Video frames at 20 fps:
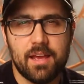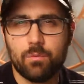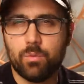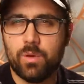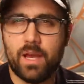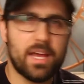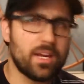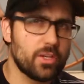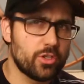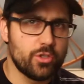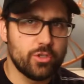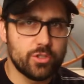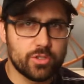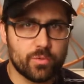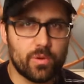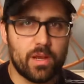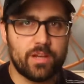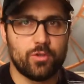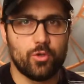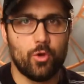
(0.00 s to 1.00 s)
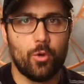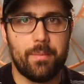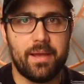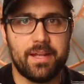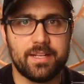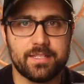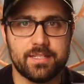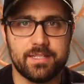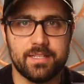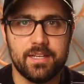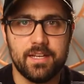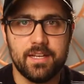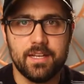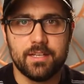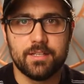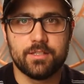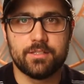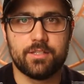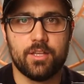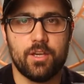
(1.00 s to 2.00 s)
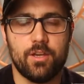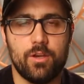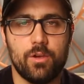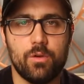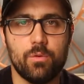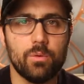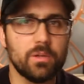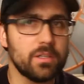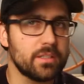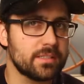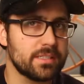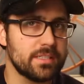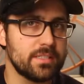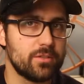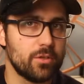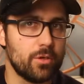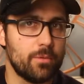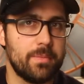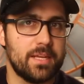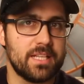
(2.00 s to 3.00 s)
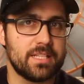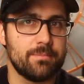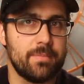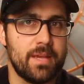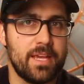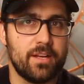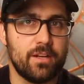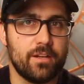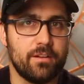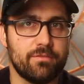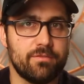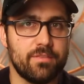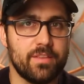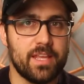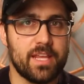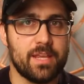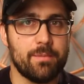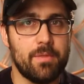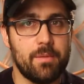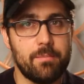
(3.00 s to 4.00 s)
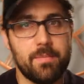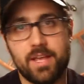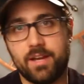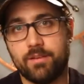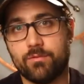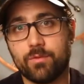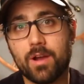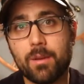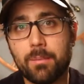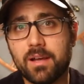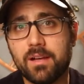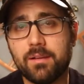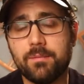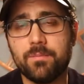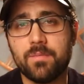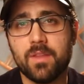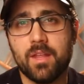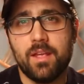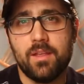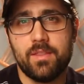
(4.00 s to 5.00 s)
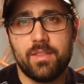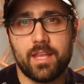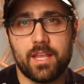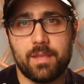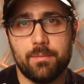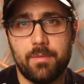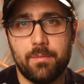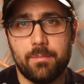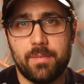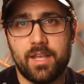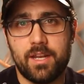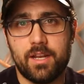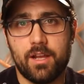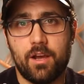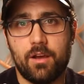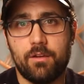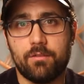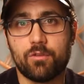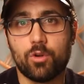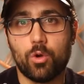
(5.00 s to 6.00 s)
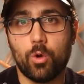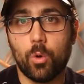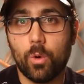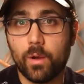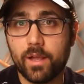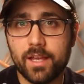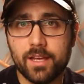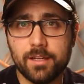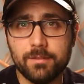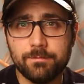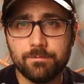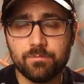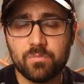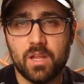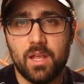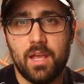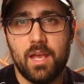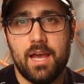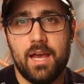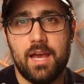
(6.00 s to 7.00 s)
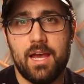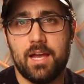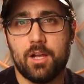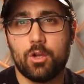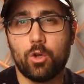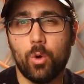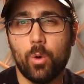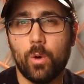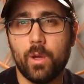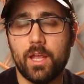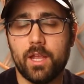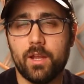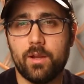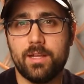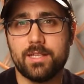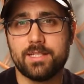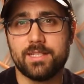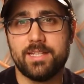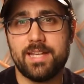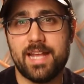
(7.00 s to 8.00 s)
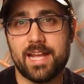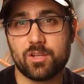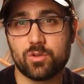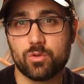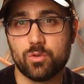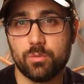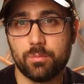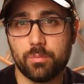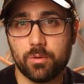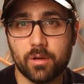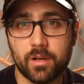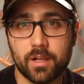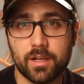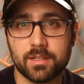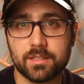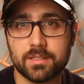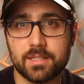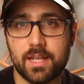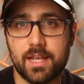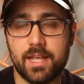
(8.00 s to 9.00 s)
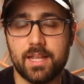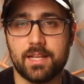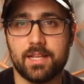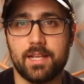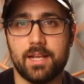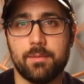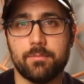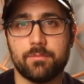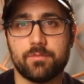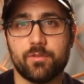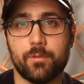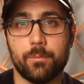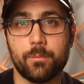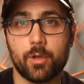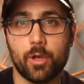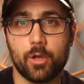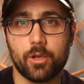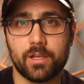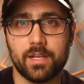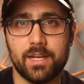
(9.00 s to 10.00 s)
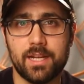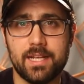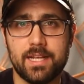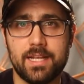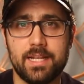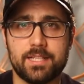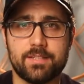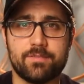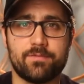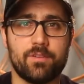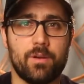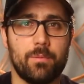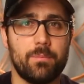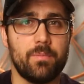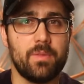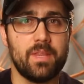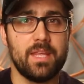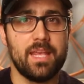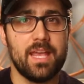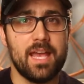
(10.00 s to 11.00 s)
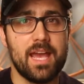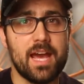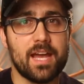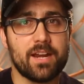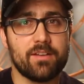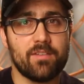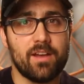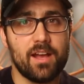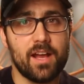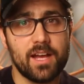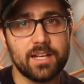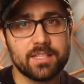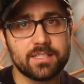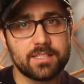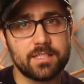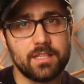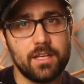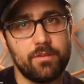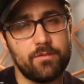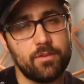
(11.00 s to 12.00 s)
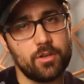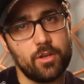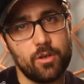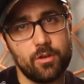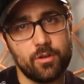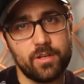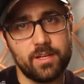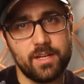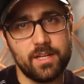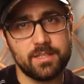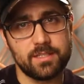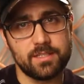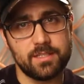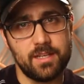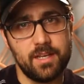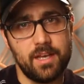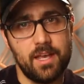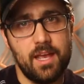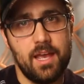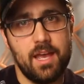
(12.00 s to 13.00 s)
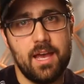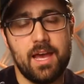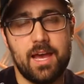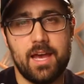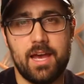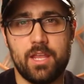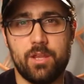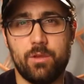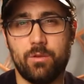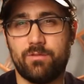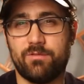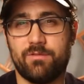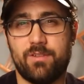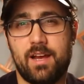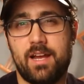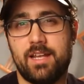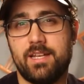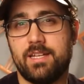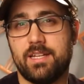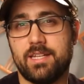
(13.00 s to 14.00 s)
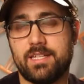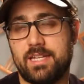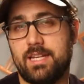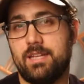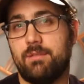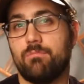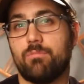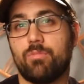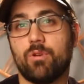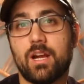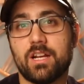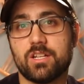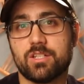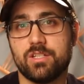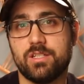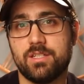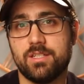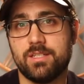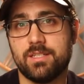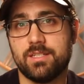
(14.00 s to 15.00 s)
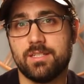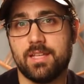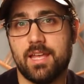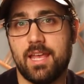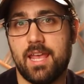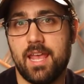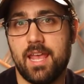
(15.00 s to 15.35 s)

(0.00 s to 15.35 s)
how to choose the right doormat. So what a doormat's made of? They can be made of rubber, they can be made of coir. Coir is a natural product. It comes from coconut. It's from the outer husk of a coconut. You'd find it in brushes,